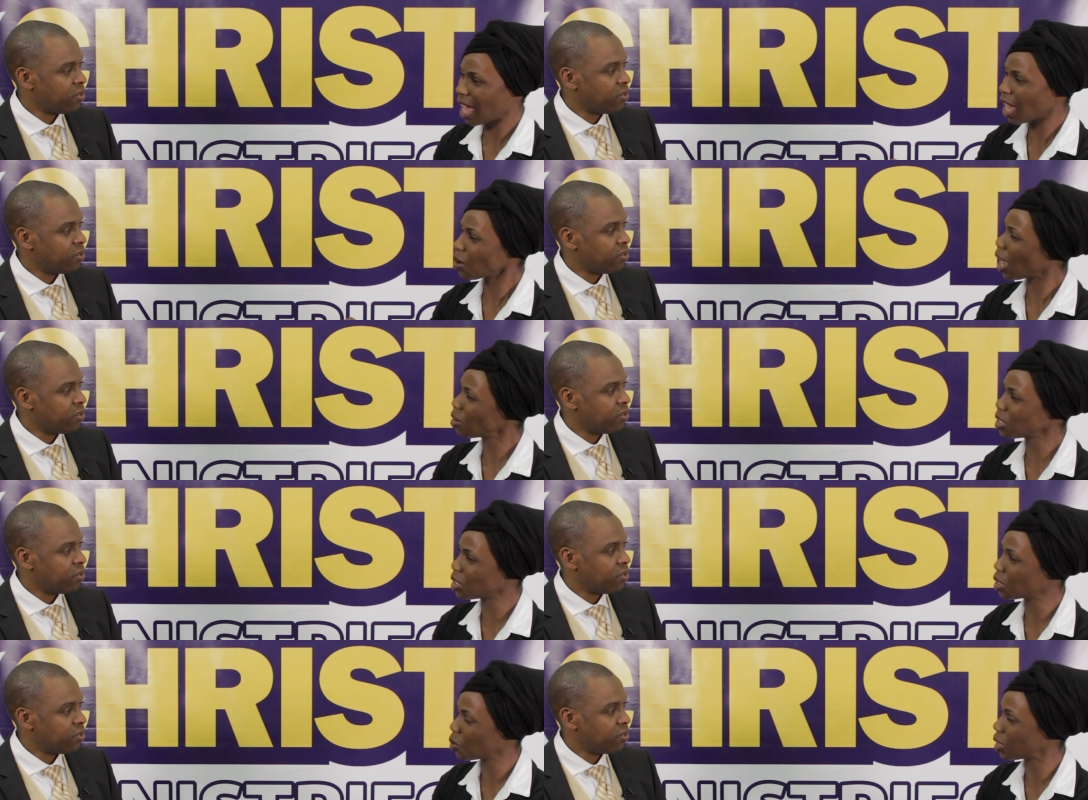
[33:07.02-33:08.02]
Speaker 1: how, how
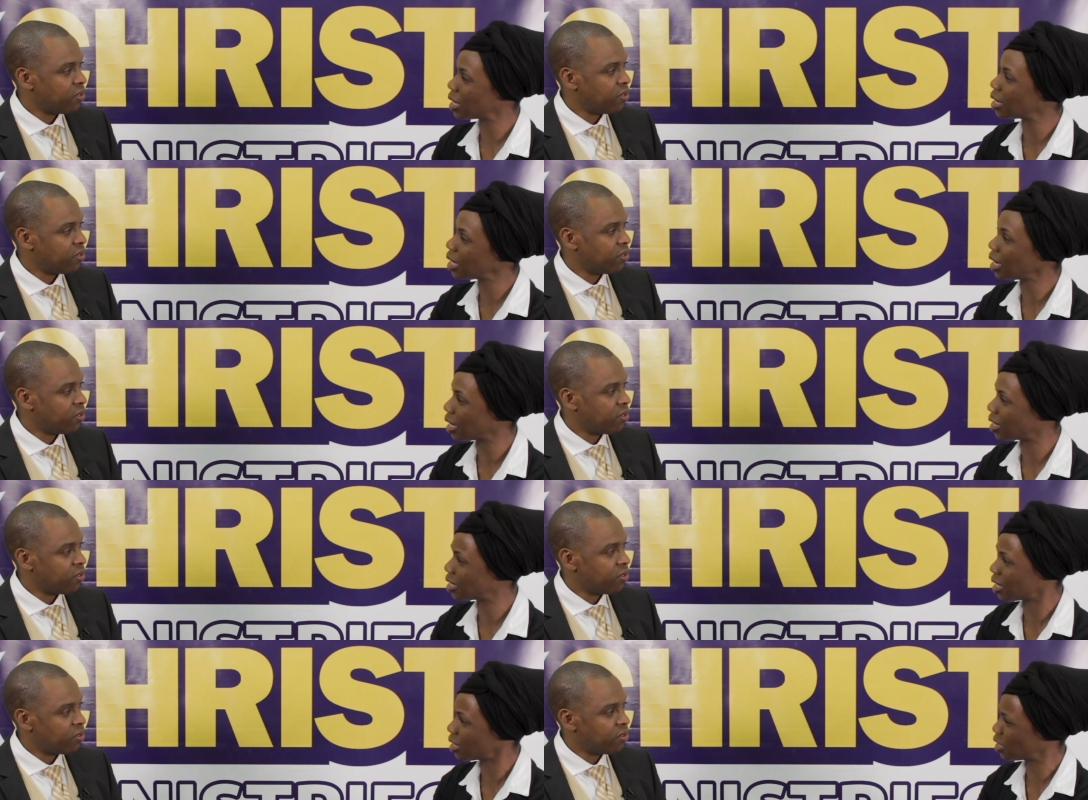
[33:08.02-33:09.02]
does the Lord
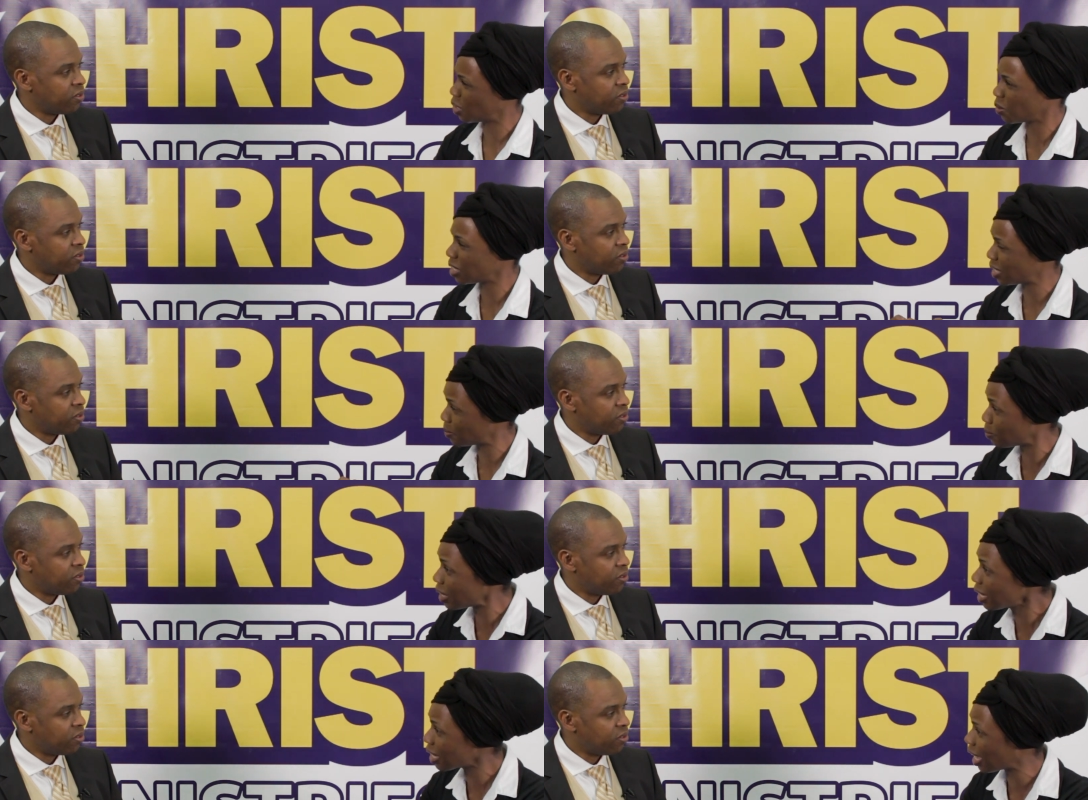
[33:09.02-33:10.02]
lead? Does, does the Lord
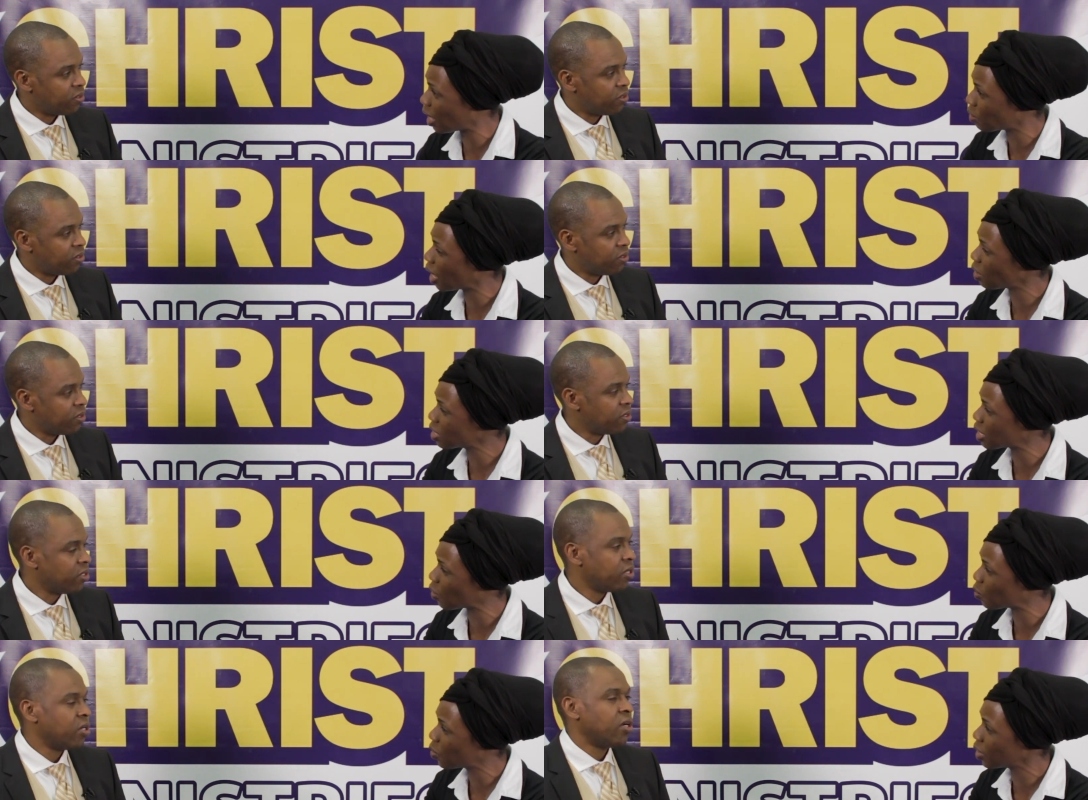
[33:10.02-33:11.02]
speak? How, how does
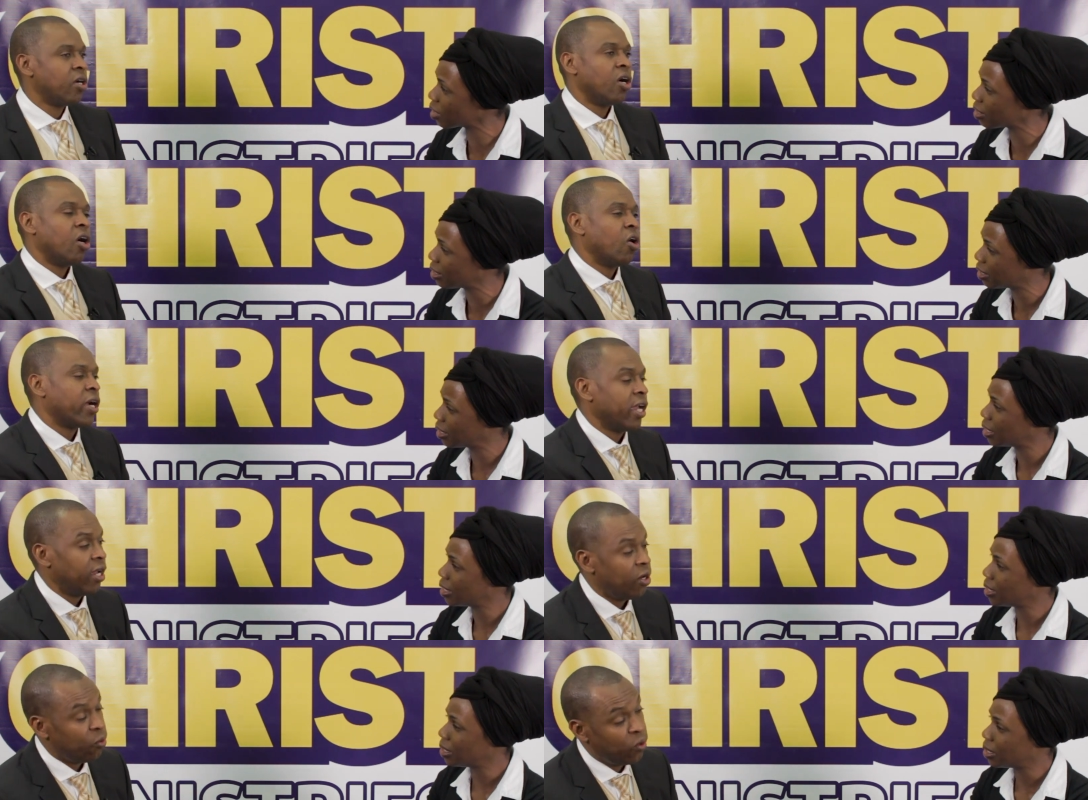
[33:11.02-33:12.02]
that work?
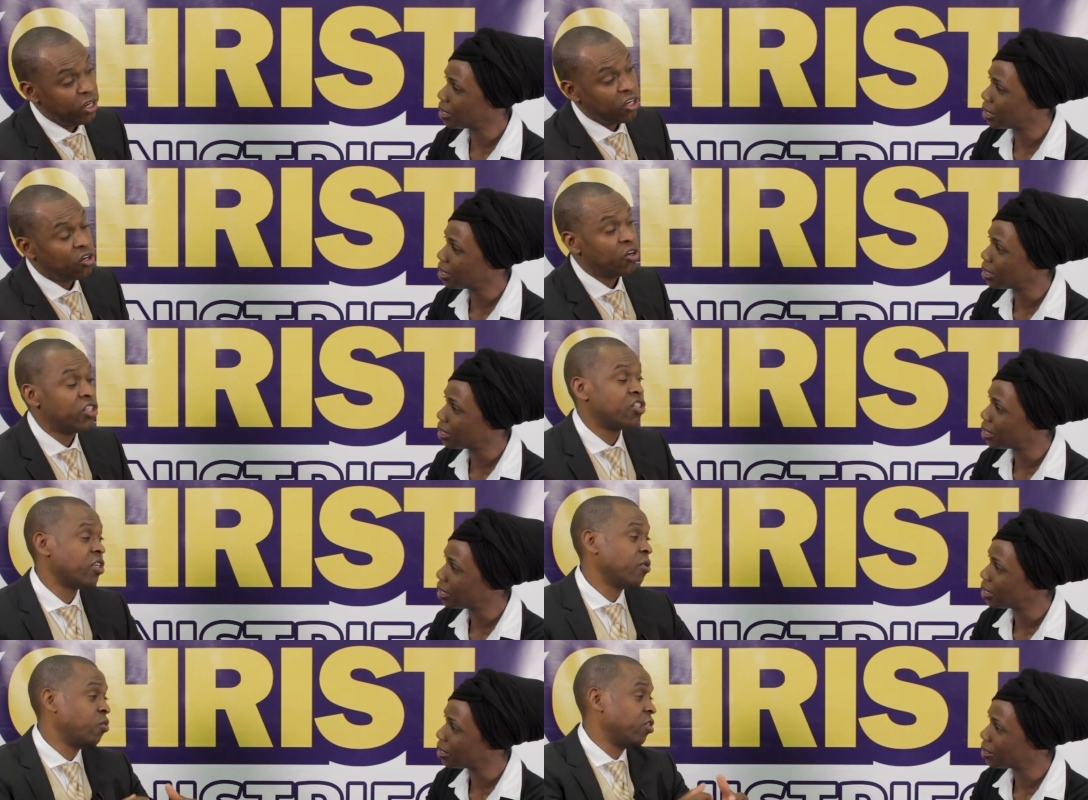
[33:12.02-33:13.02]
Speaker 2: Okay, when you go
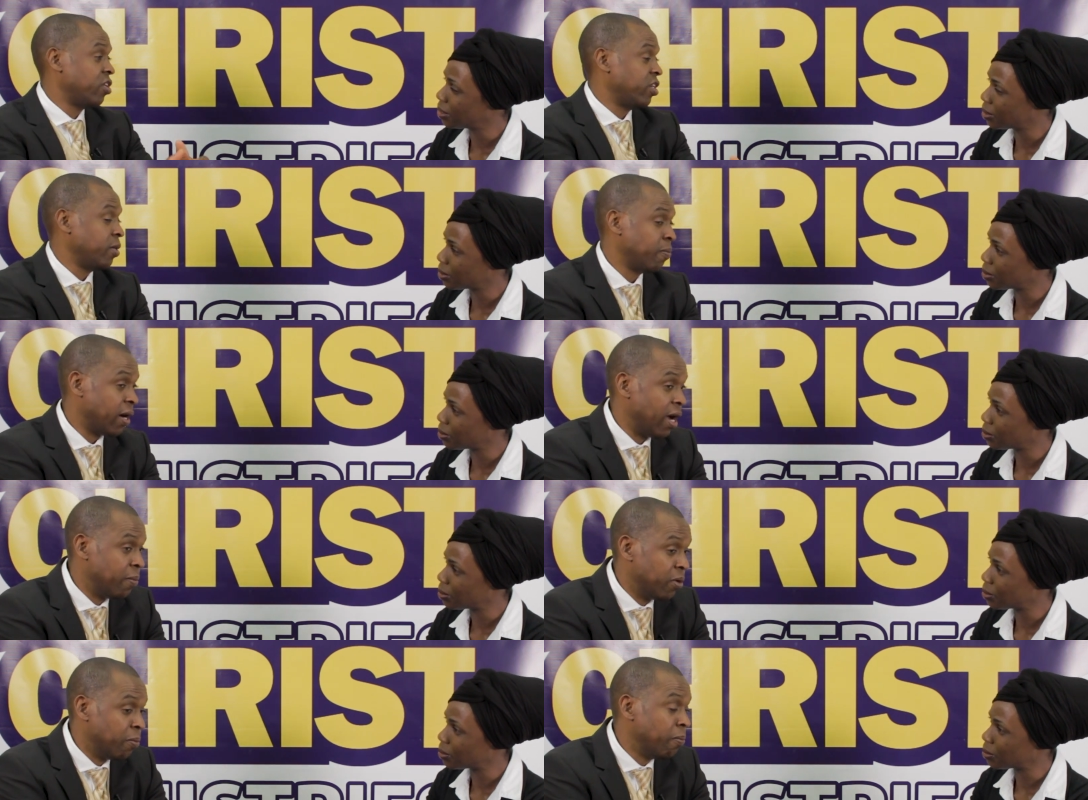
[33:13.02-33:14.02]
into the Word, the
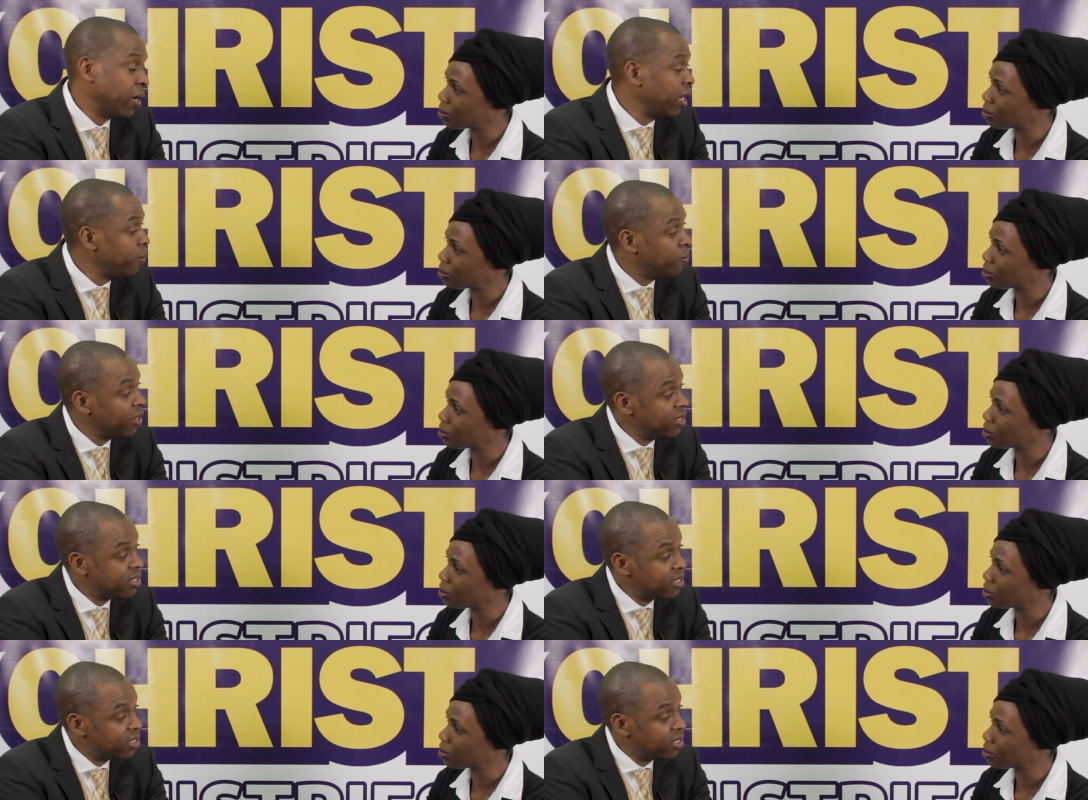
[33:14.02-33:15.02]
Bible, many
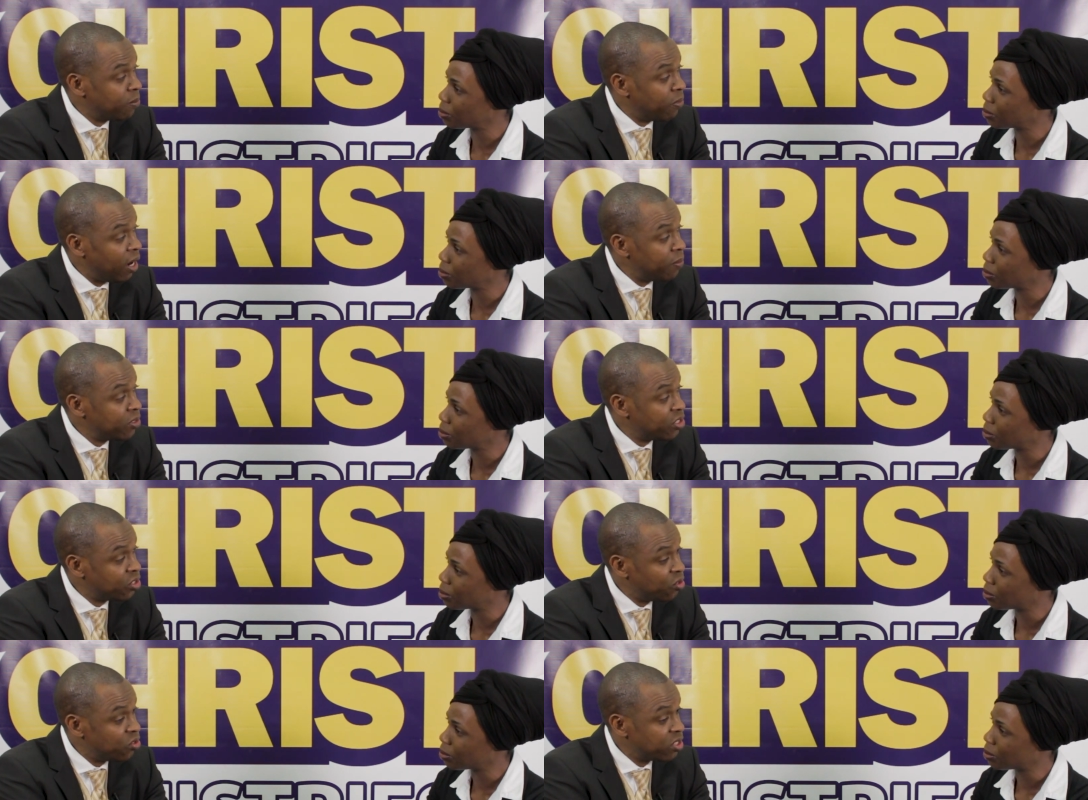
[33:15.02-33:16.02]
places the Bible
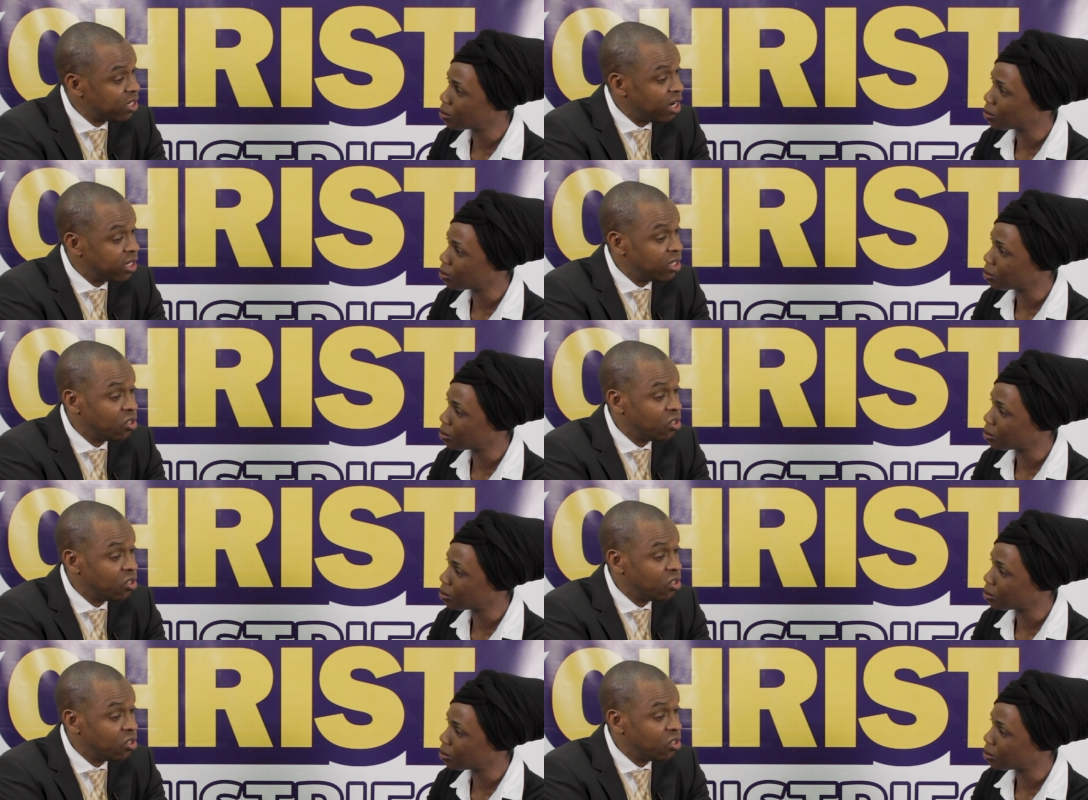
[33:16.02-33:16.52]
shows that